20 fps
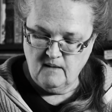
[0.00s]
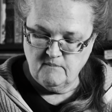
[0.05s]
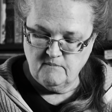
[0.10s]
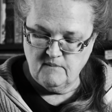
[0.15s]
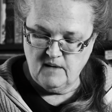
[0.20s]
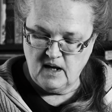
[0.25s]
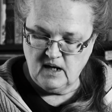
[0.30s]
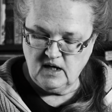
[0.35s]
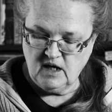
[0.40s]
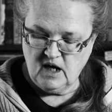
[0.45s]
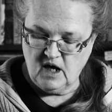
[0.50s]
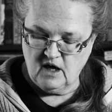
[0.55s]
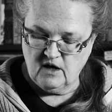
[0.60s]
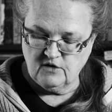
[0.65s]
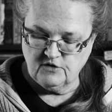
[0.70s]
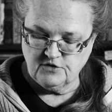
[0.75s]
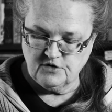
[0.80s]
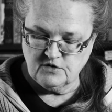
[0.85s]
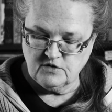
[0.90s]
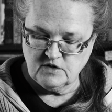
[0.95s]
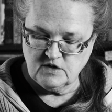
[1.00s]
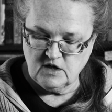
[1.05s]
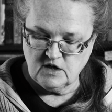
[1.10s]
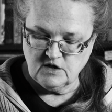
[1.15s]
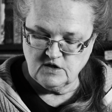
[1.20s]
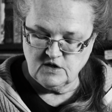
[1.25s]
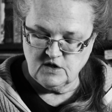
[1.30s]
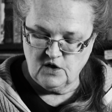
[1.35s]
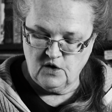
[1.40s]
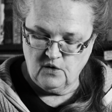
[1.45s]
many elders
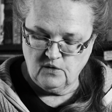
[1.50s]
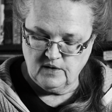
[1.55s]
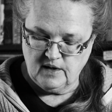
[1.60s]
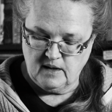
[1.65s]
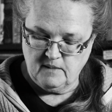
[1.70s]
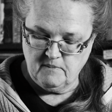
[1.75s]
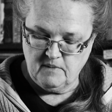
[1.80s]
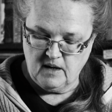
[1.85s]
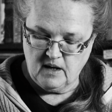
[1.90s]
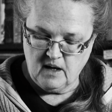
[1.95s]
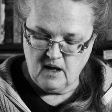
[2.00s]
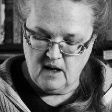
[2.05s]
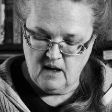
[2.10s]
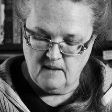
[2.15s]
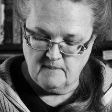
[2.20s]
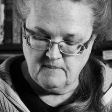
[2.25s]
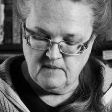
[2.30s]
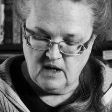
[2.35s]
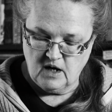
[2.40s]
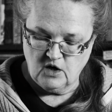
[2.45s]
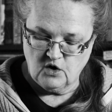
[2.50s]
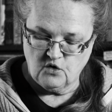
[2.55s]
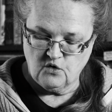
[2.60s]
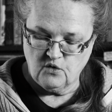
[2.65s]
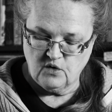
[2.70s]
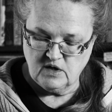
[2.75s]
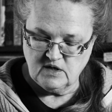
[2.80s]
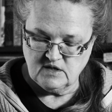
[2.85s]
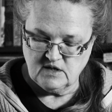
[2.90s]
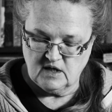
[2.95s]
slowly become
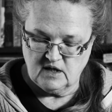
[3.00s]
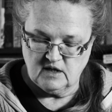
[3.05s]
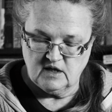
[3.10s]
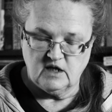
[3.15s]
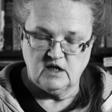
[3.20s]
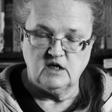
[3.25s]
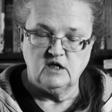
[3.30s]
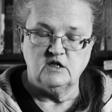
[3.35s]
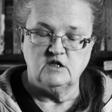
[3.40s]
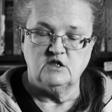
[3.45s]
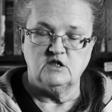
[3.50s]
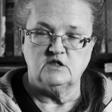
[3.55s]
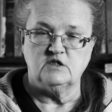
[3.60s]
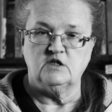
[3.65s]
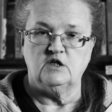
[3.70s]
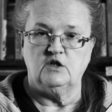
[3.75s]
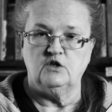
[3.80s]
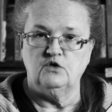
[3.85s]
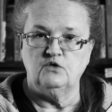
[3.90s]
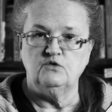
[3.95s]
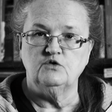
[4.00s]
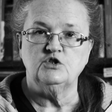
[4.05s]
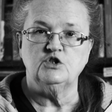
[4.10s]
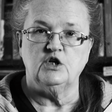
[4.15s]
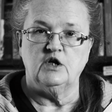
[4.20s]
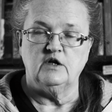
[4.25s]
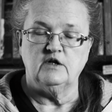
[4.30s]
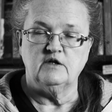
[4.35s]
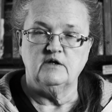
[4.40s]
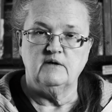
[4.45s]
increasingly
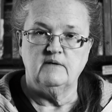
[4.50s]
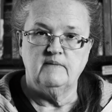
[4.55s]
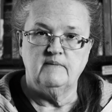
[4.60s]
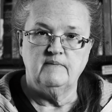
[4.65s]
disillusioned.